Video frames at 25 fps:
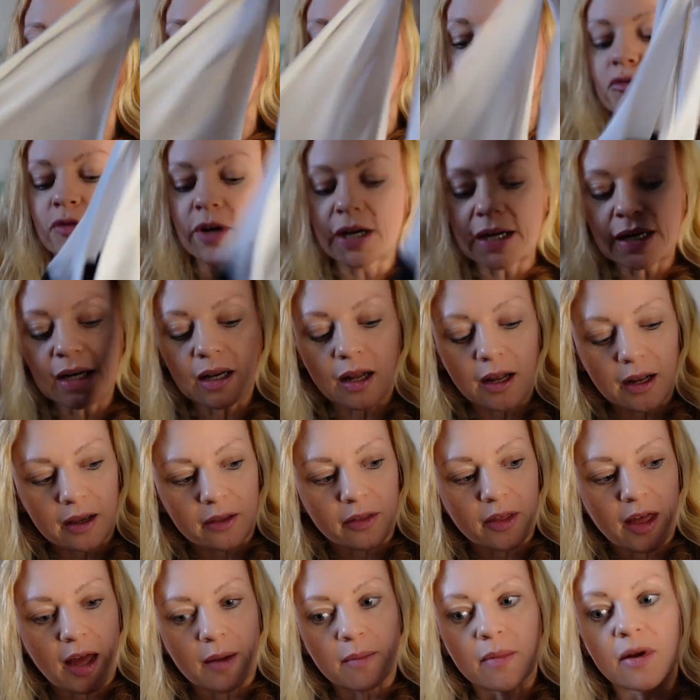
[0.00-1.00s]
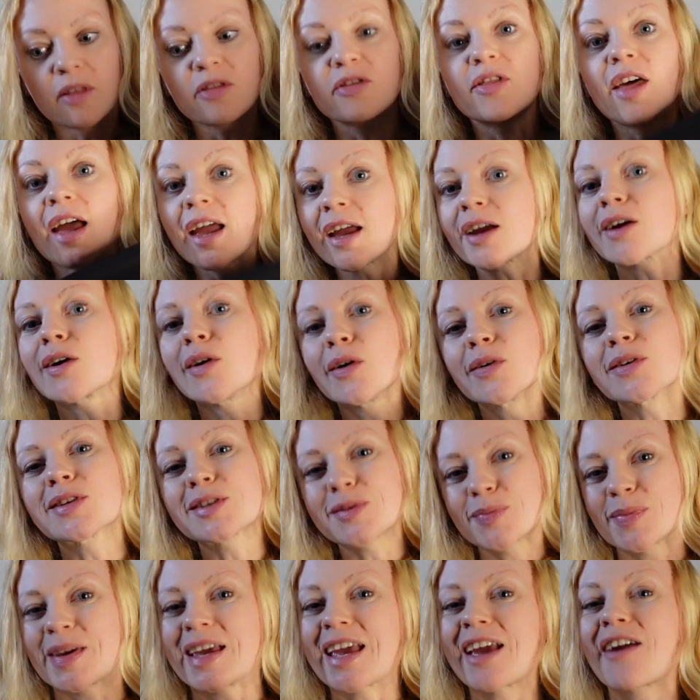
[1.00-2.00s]
Really like them. They
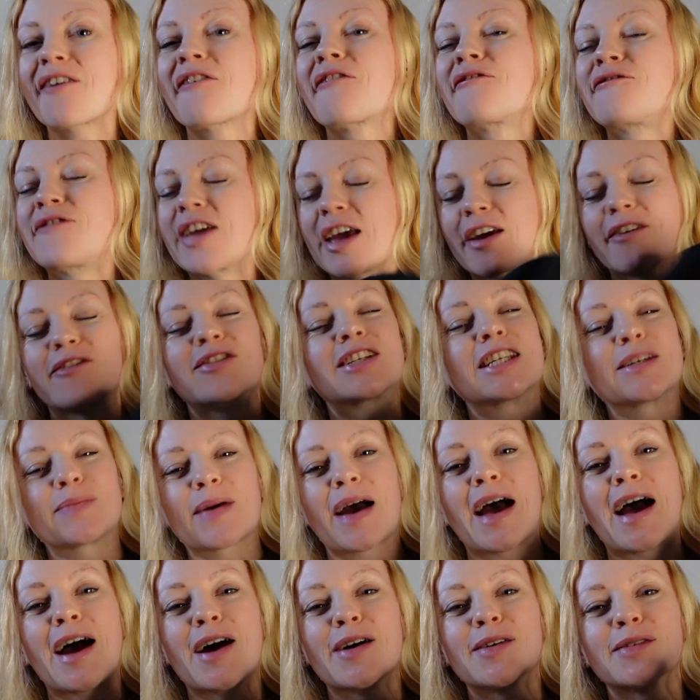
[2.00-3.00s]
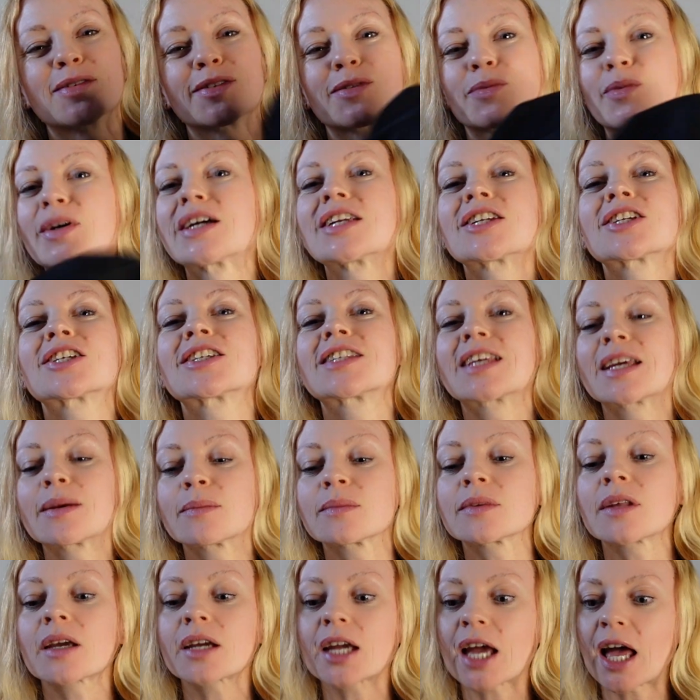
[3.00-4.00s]
cost me £50, which
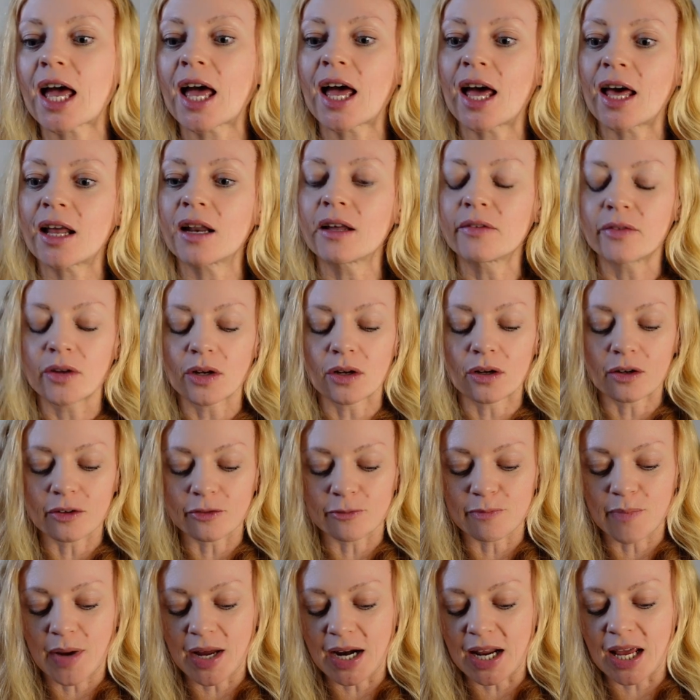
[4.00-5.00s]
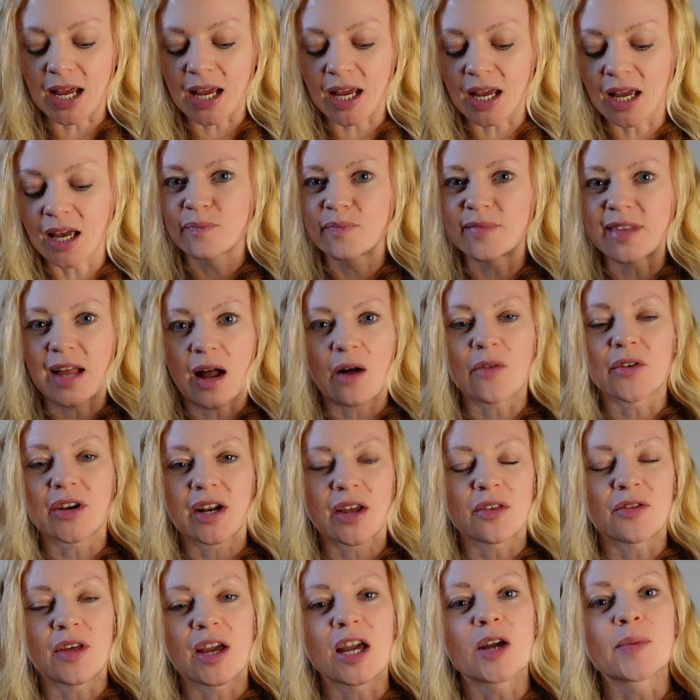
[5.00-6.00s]
seems like a hell of a lot of money now that
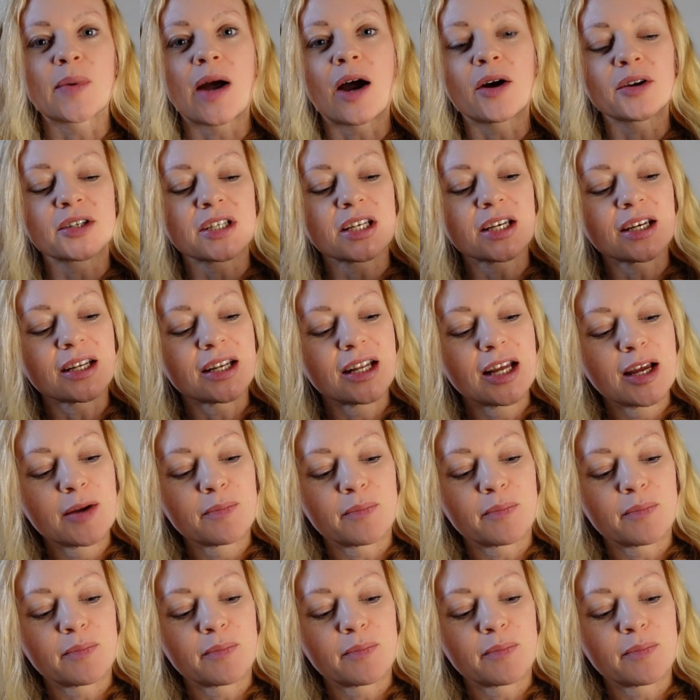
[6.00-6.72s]
I think about it,